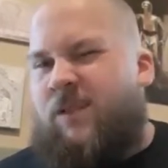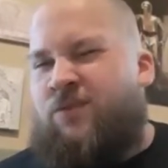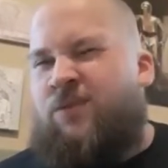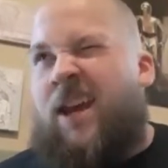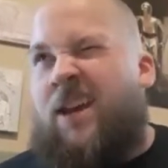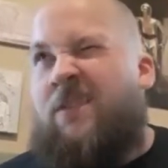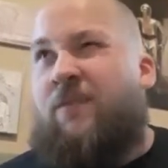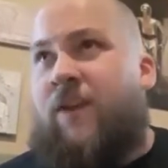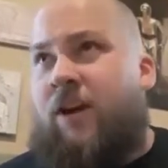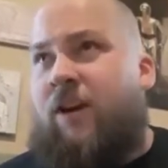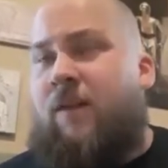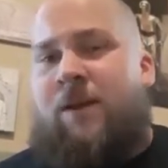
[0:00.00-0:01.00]
Dragon
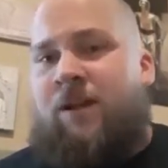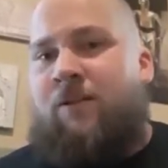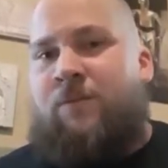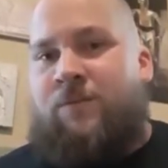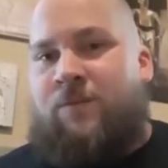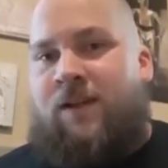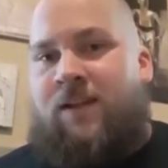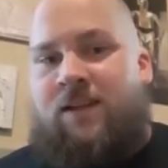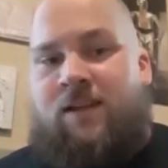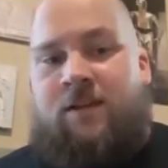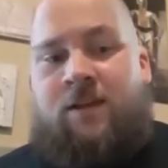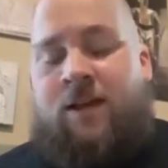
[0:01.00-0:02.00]
fairy metal was what I
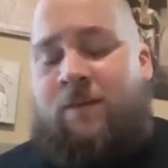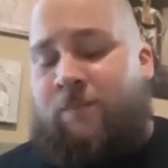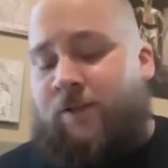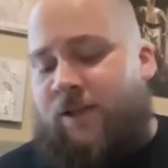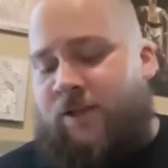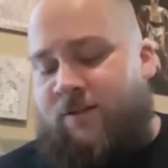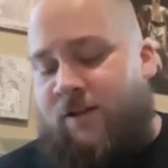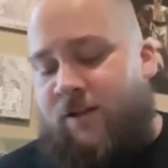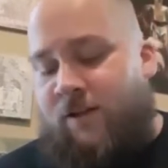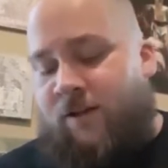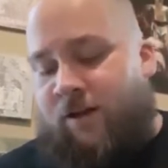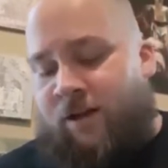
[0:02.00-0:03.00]
think I planned.
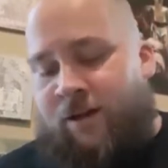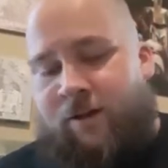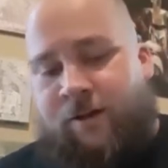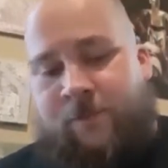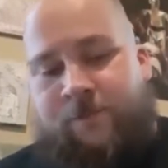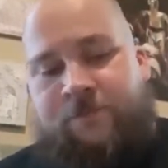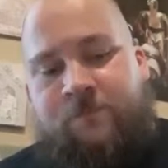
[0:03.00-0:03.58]
Um,